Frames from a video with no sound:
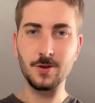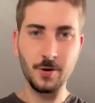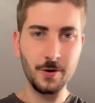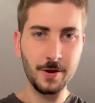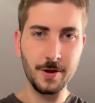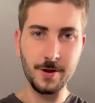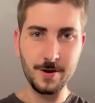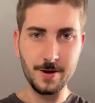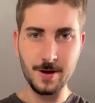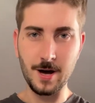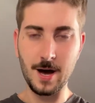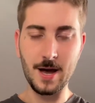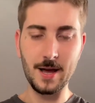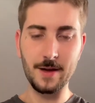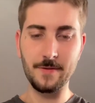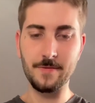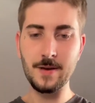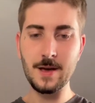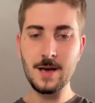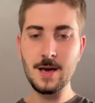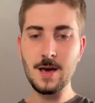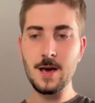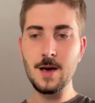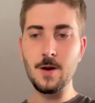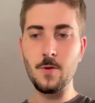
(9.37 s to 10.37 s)
on a knife.
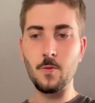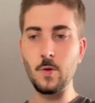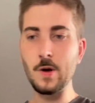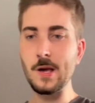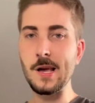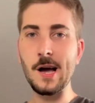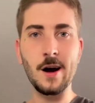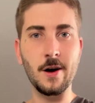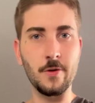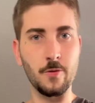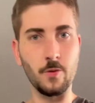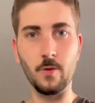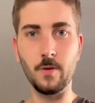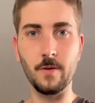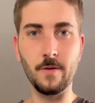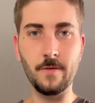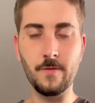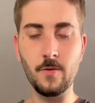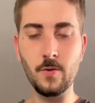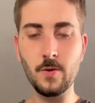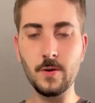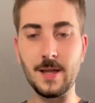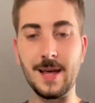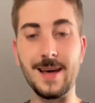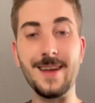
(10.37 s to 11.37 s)
We can't all
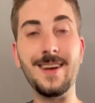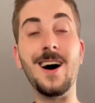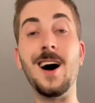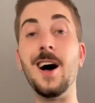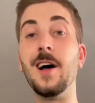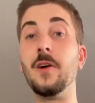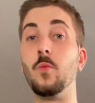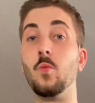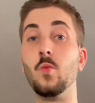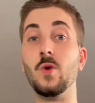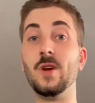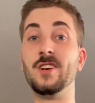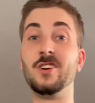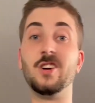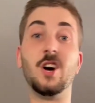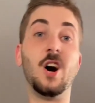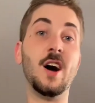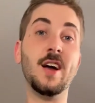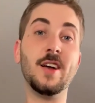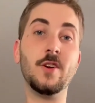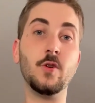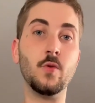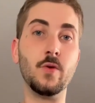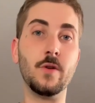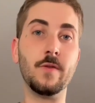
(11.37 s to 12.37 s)
afford that. I wish
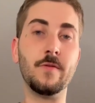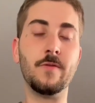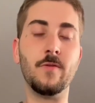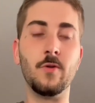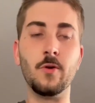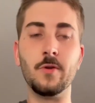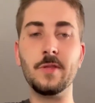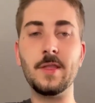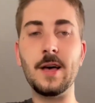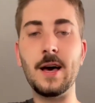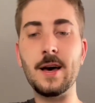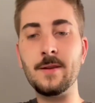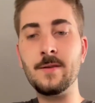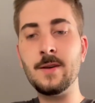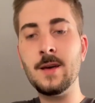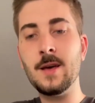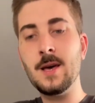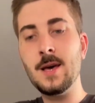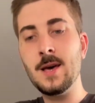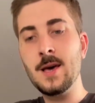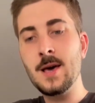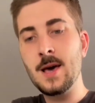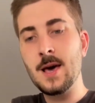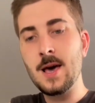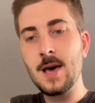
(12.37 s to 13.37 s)
I could afford that.
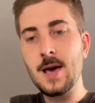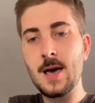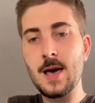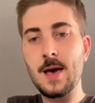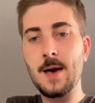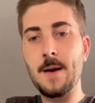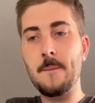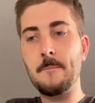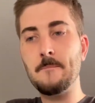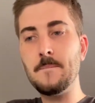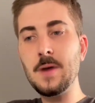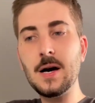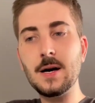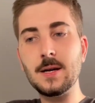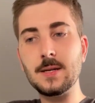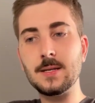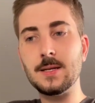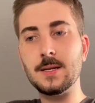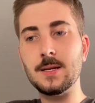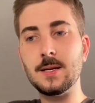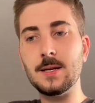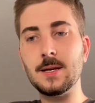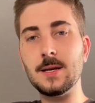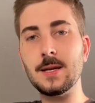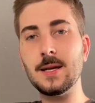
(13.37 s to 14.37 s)

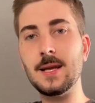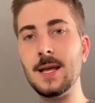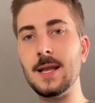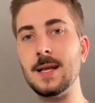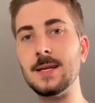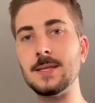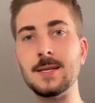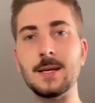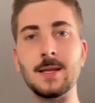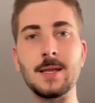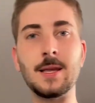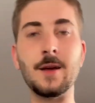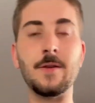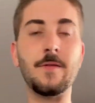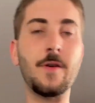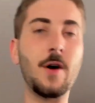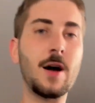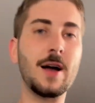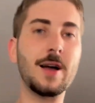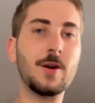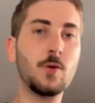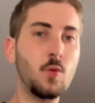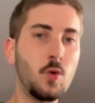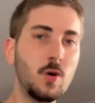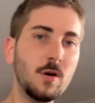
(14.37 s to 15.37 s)
But getting something of
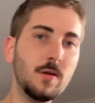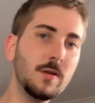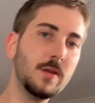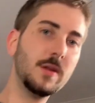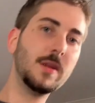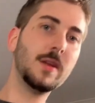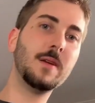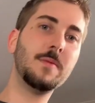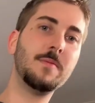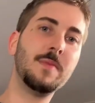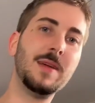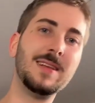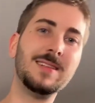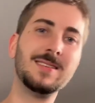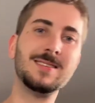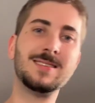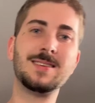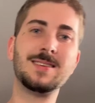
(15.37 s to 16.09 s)
high quality means